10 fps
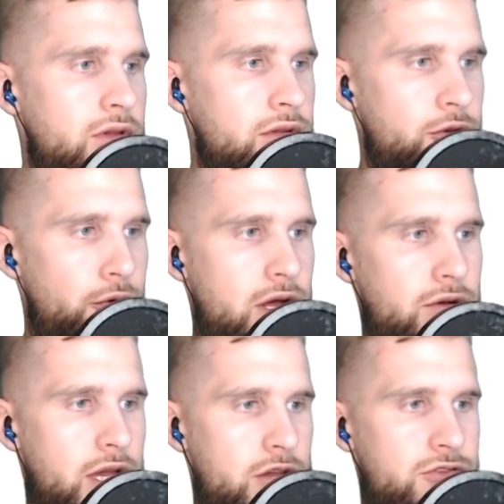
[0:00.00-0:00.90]
Token
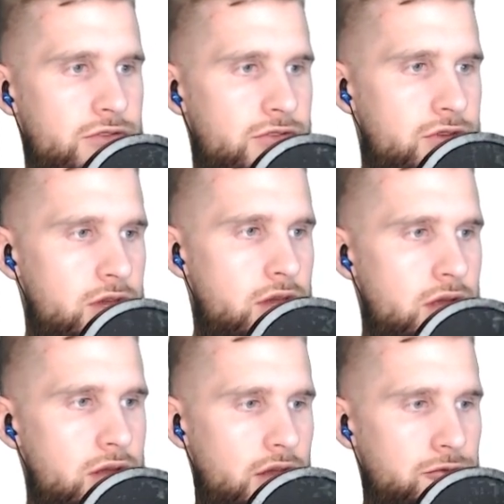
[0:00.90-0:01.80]
allocation
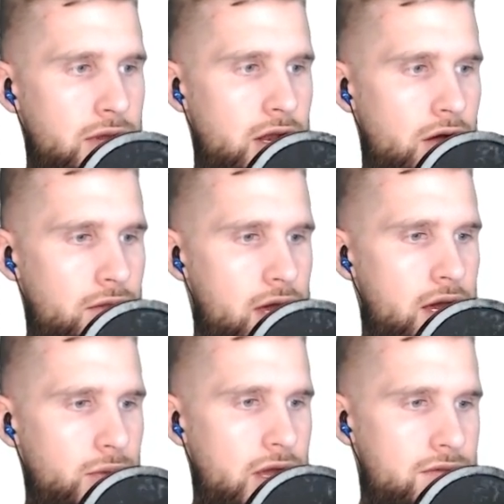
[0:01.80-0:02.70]
seed, yes, we get all
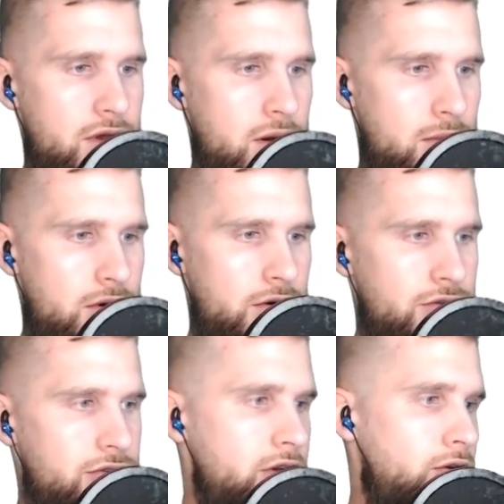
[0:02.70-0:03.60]
that. We have the
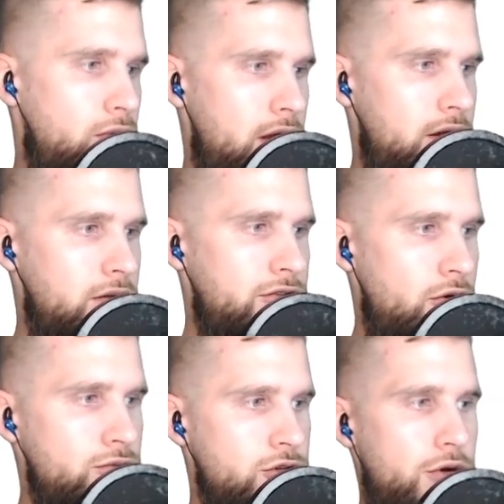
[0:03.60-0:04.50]
numbers, great.
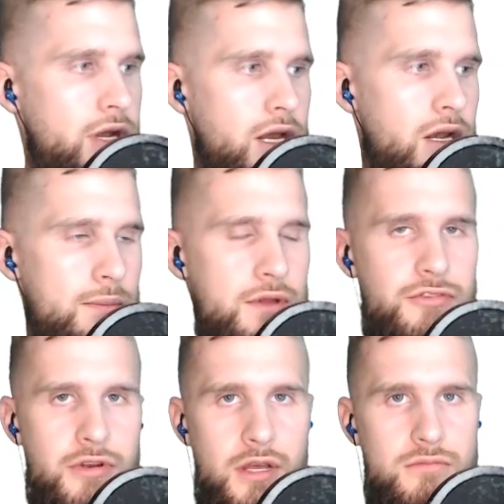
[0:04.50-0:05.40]
So token
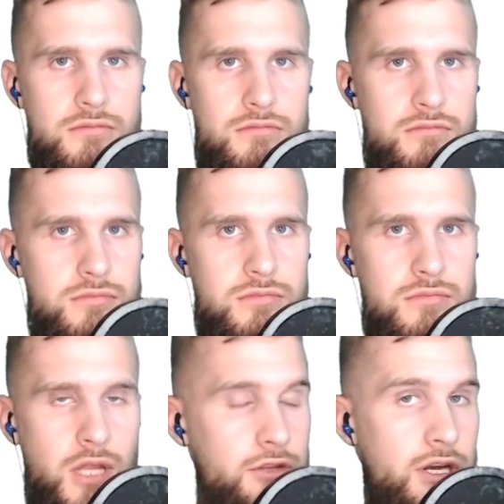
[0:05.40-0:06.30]
economics are not
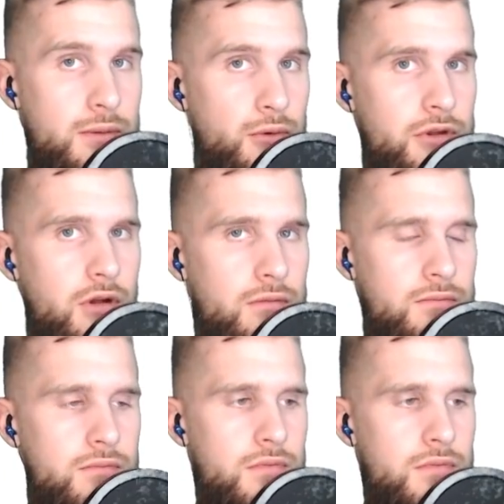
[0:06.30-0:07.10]
terrible at all.